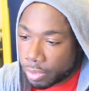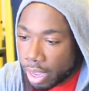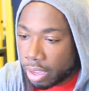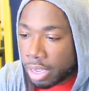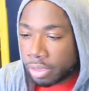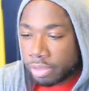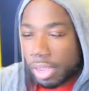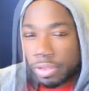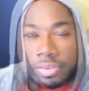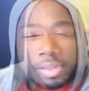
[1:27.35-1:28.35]
Okay?
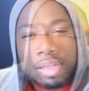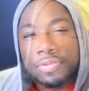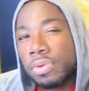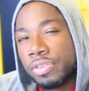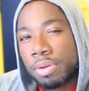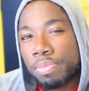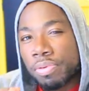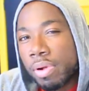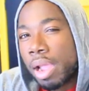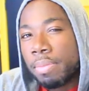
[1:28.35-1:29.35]
Testosterone is your
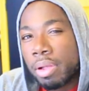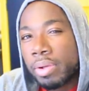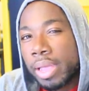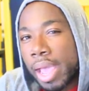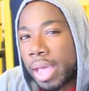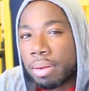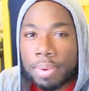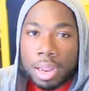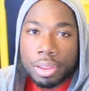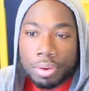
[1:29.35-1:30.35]
primary
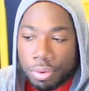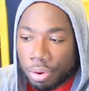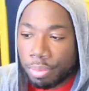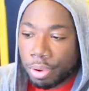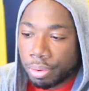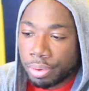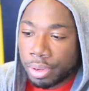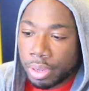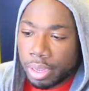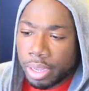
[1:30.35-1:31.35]
anabolic hormone,
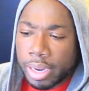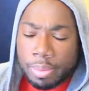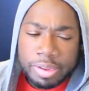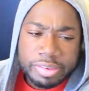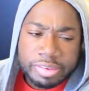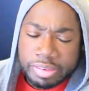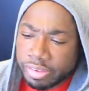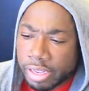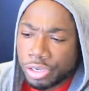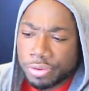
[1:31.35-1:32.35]
and that means it's
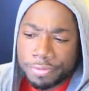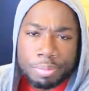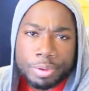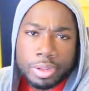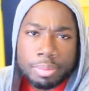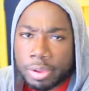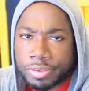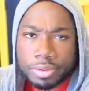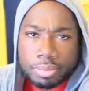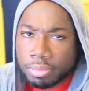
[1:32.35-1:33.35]
essential for building
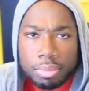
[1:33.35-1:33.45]
muscle.